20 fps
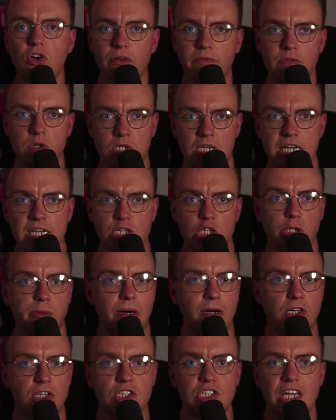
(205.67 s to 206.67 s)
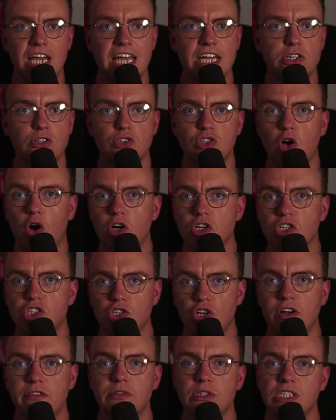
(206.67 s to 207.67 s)
conversation about containers or
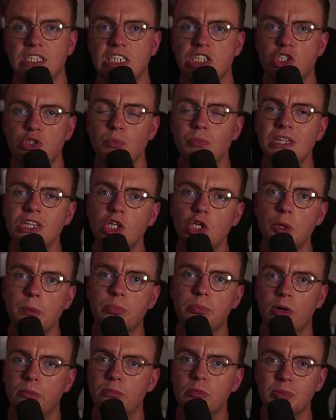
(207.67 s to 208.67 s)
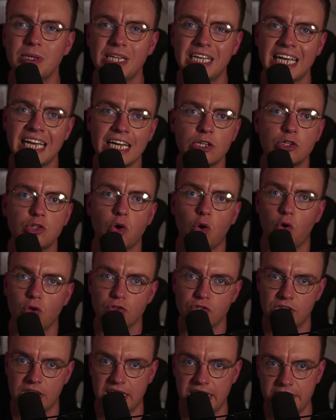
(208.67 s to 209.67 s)
serverless is something that you probably
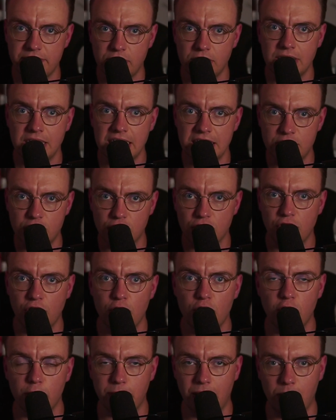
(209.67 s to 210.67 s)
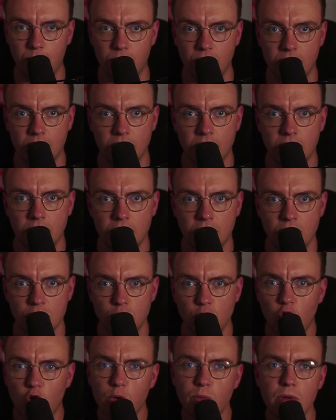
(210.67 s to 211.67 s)
don't even need to care about.
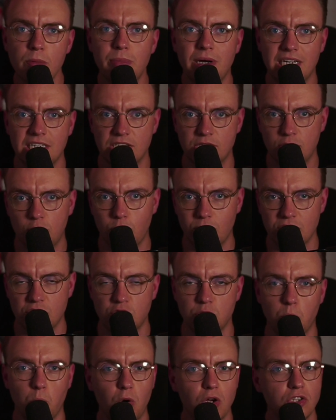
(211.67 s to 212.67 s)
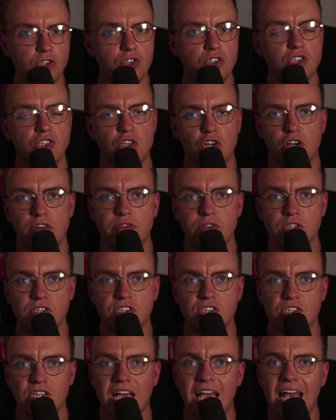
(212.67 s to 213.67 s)
So, coming back to the question, what does
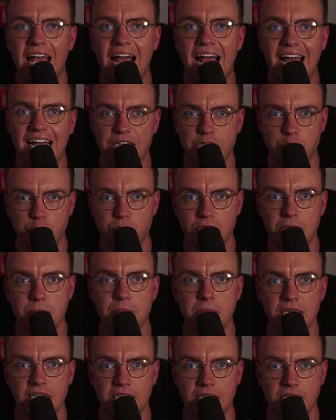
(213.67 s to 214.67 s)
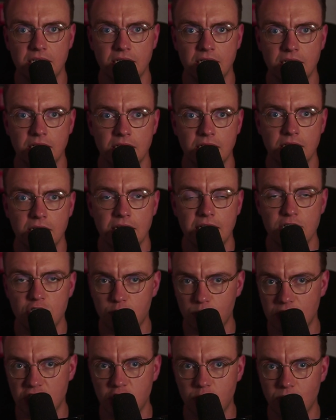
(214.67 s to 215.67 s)
serverless actually mean in
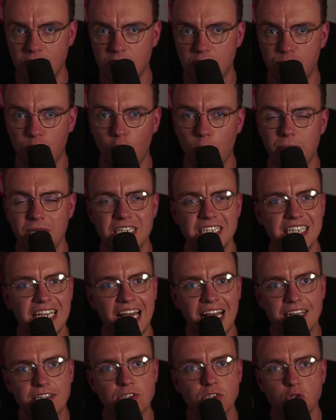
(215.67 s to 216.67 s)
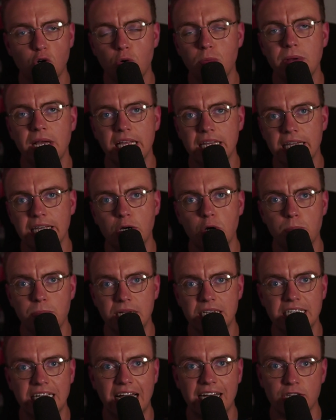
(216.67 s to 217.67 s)
2024? Because it has come a little
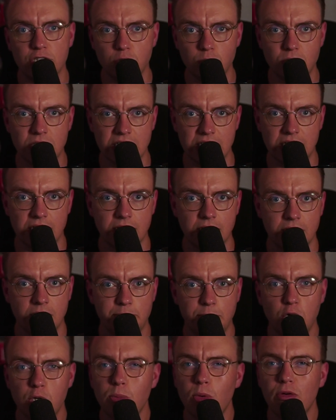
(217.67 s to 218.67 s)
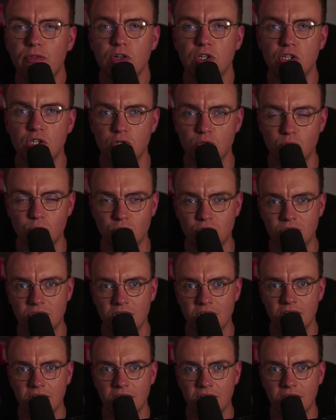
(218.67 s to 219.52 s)
bit diluted, become overused,